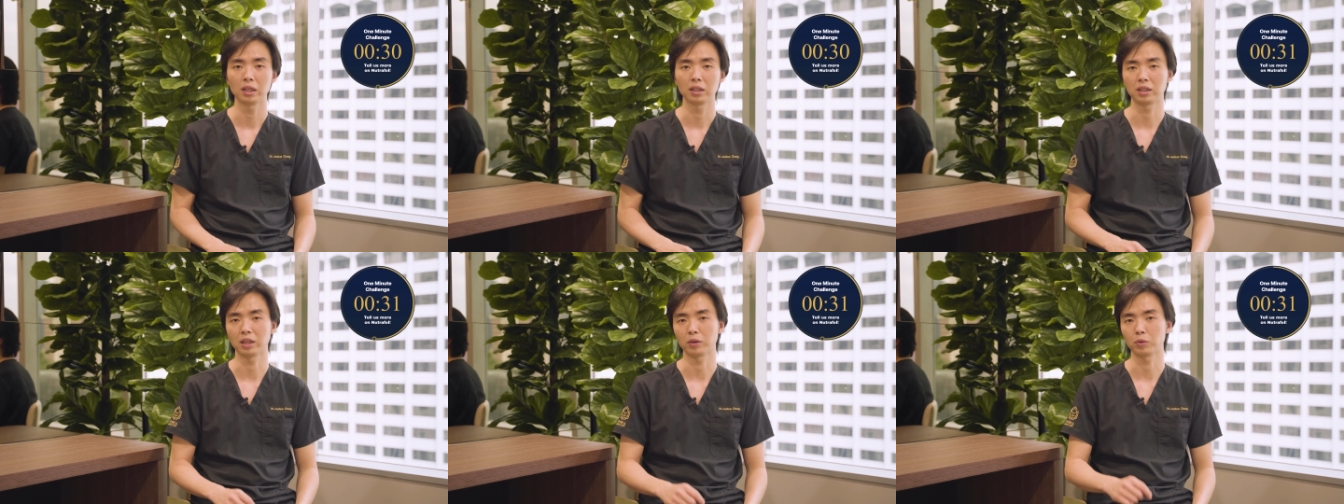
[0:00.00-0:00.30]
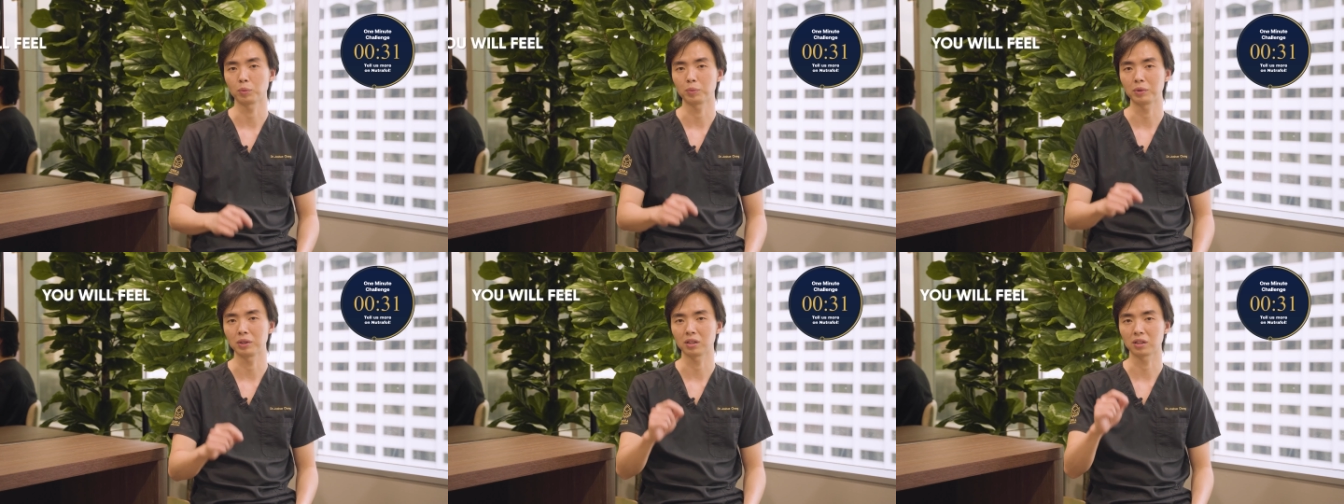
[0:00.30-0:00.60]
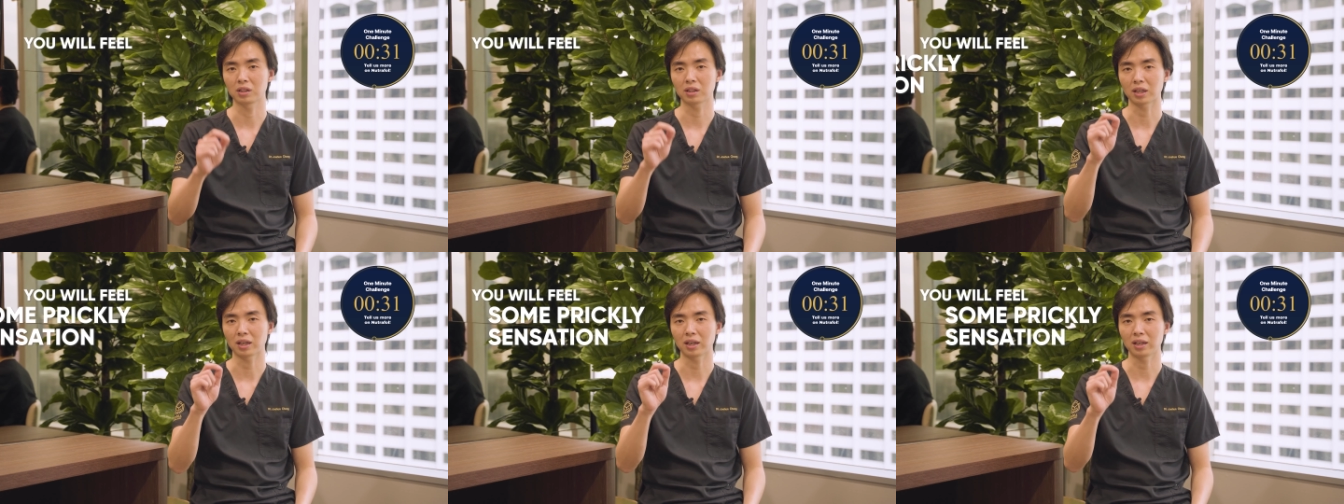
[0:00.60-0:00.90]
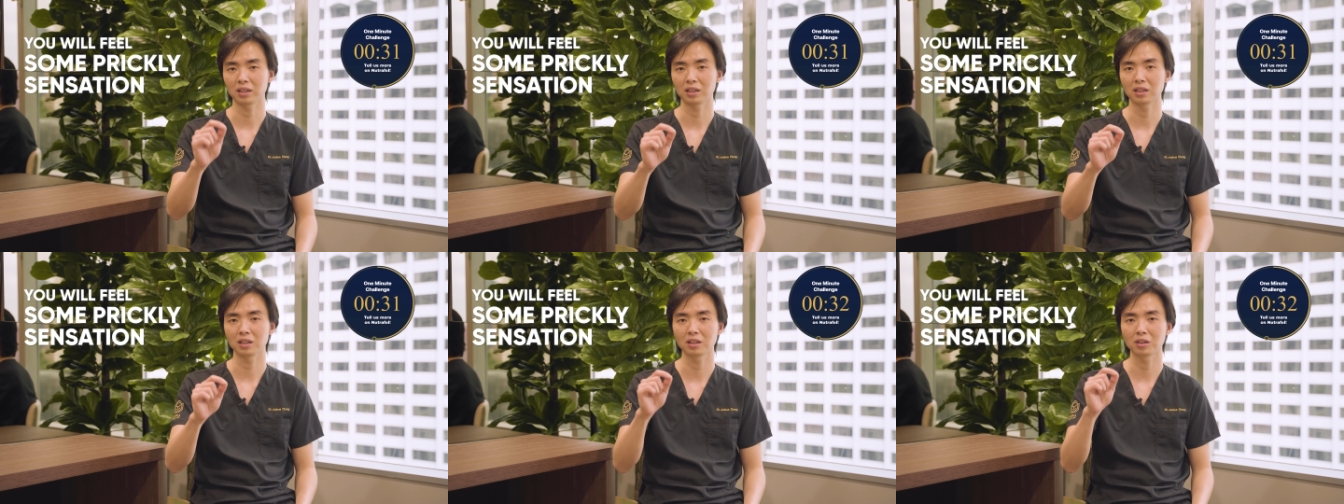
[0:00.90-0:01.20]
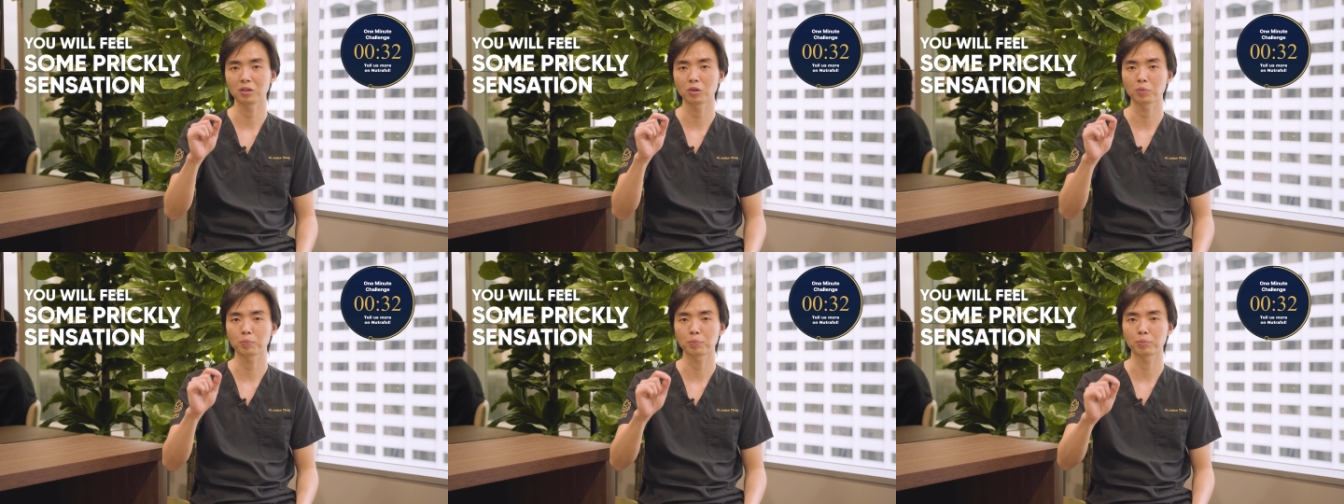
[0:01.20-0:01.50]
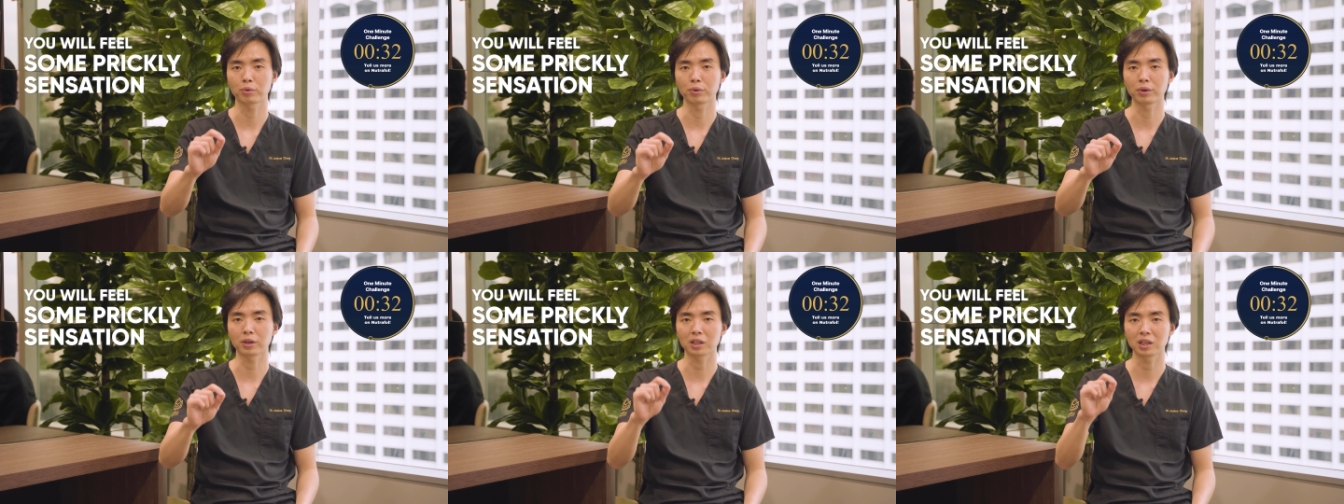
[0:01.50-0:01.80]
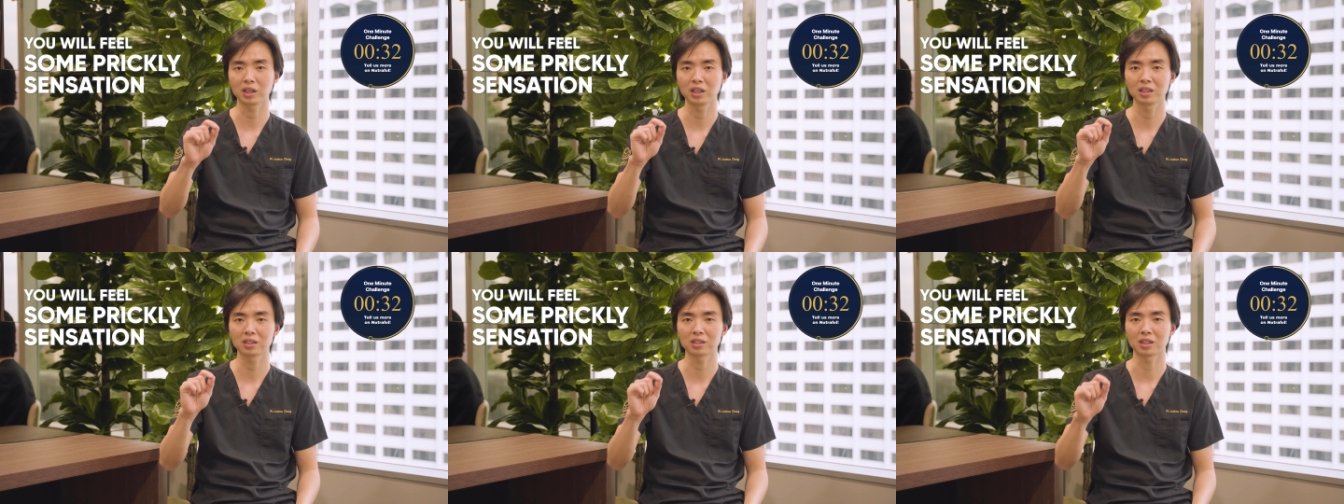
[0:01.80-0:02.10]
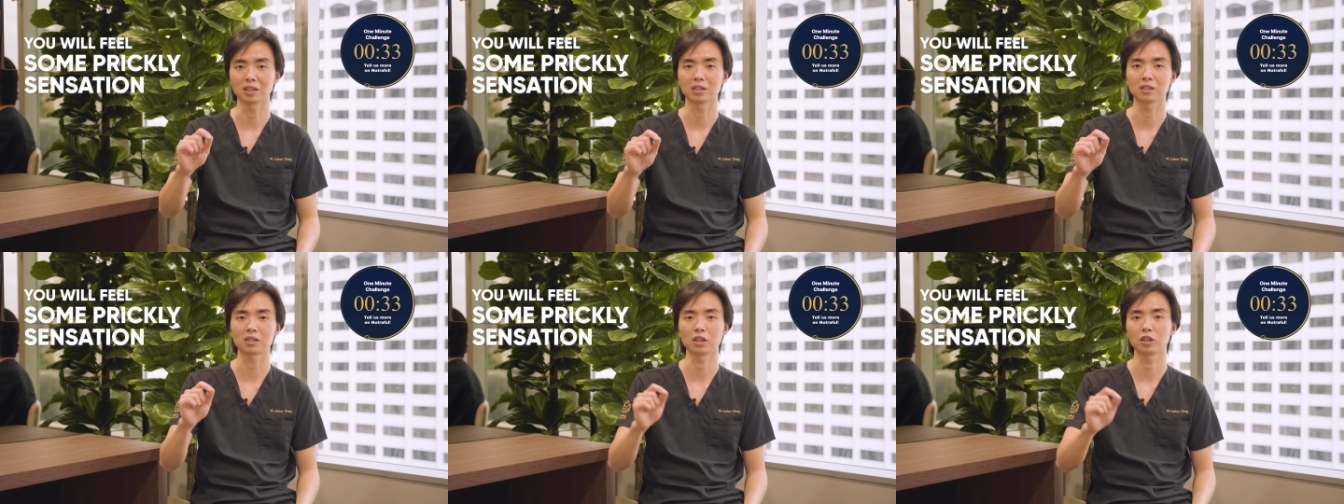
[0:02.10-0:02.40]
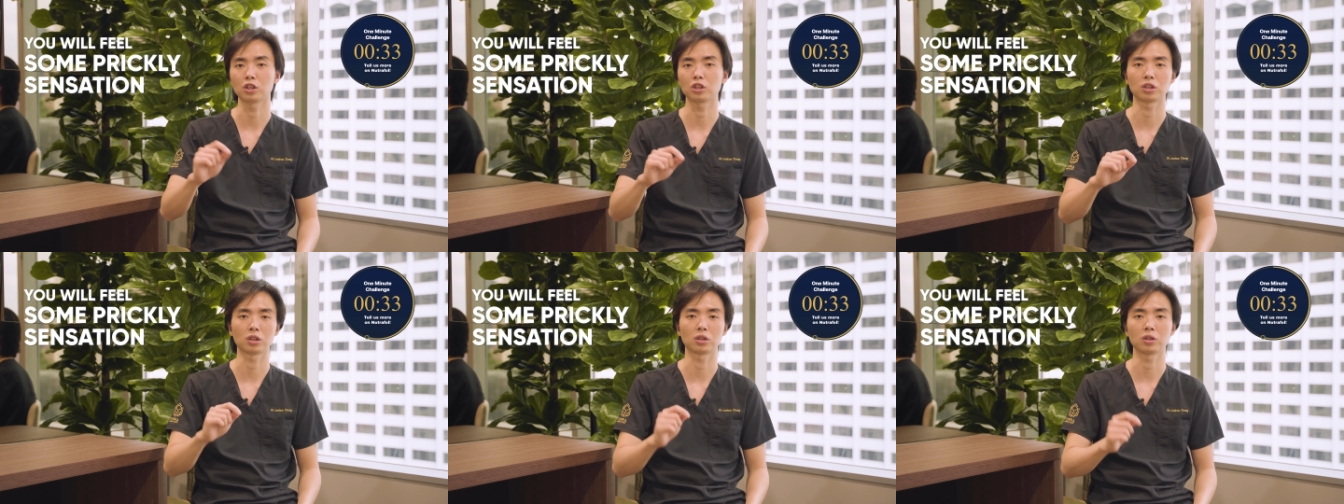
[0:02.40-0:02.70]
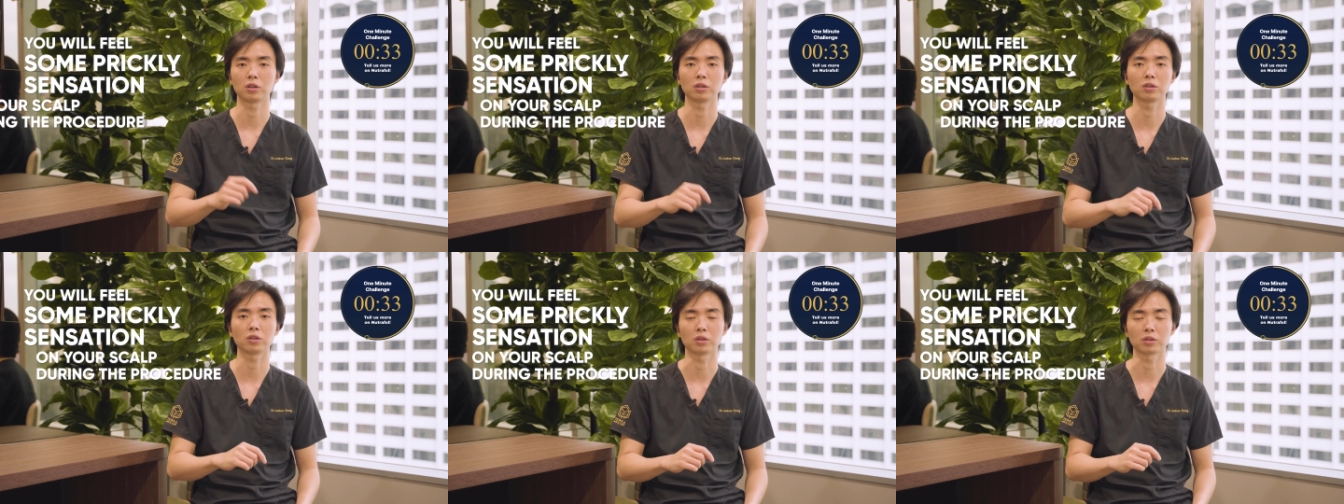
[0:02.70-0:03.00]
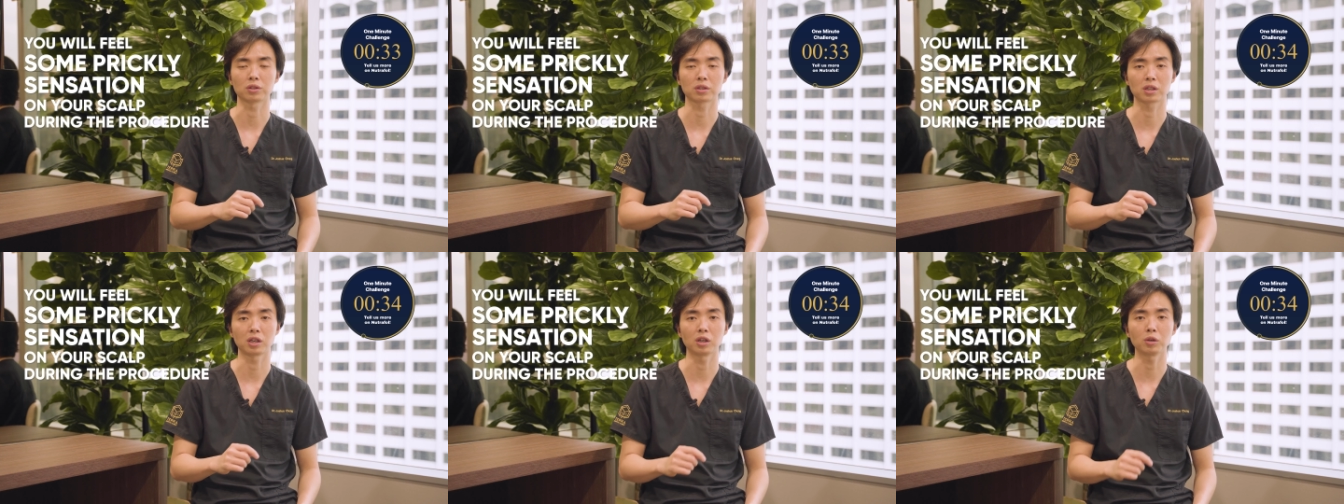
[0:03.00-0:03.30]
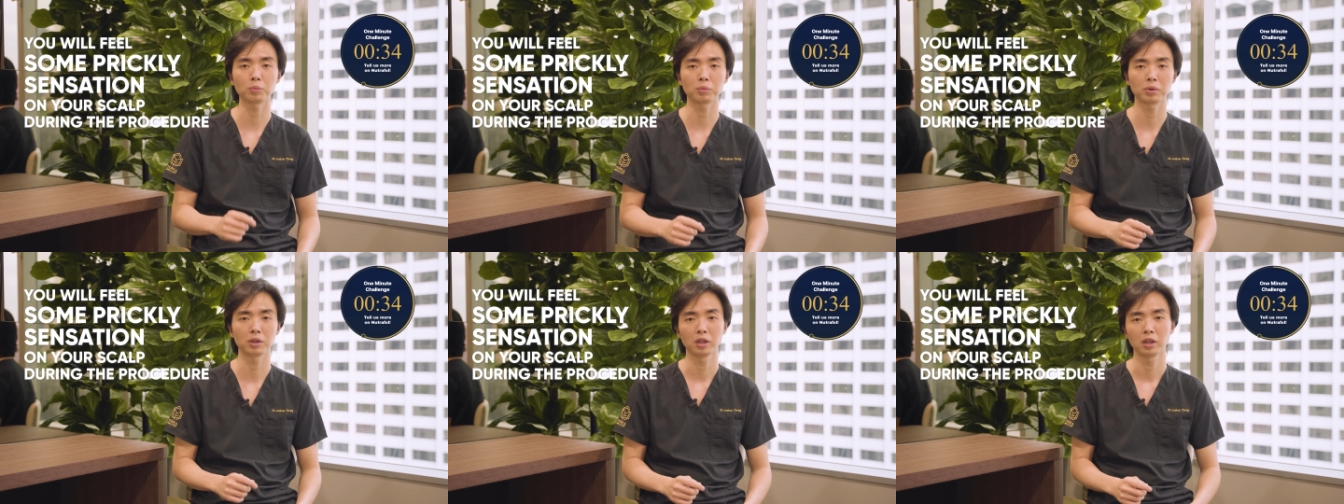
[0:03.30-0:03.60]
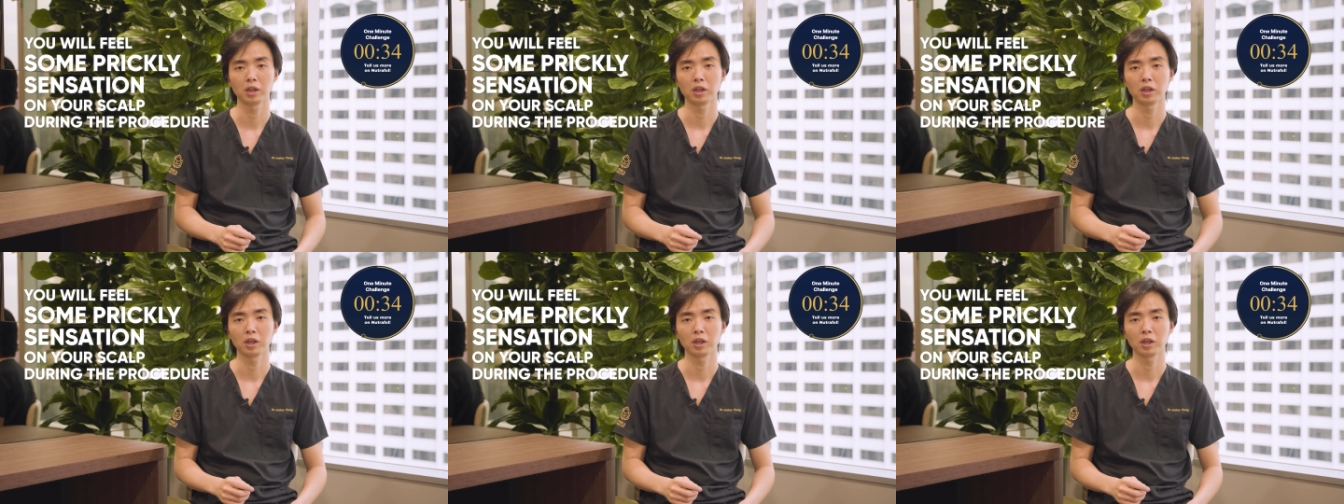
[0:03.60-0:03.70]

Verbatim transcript: There will be a tiny little prickly sensation on your scalp,